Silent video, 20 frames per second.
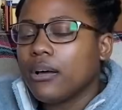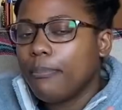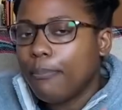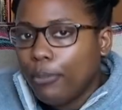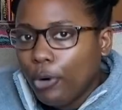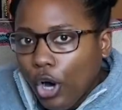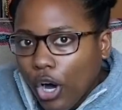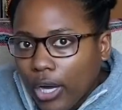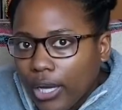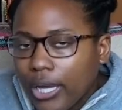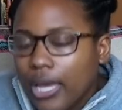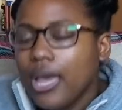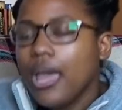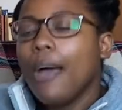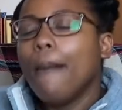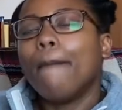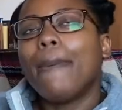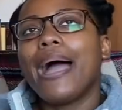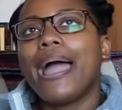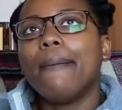book
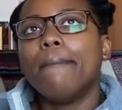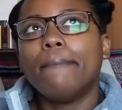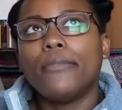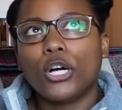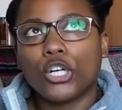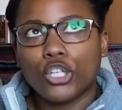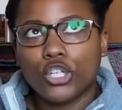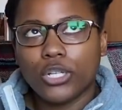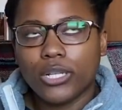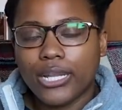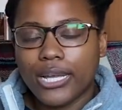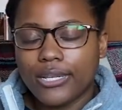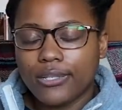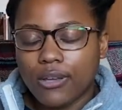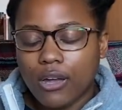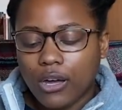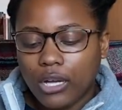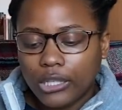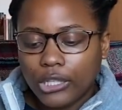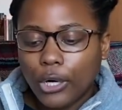by a marginalized
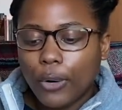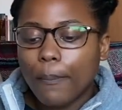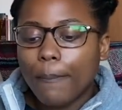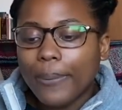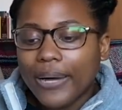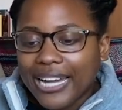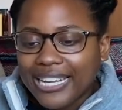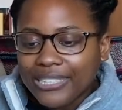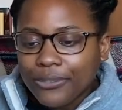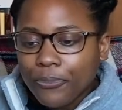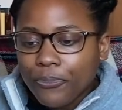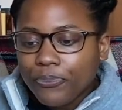author, but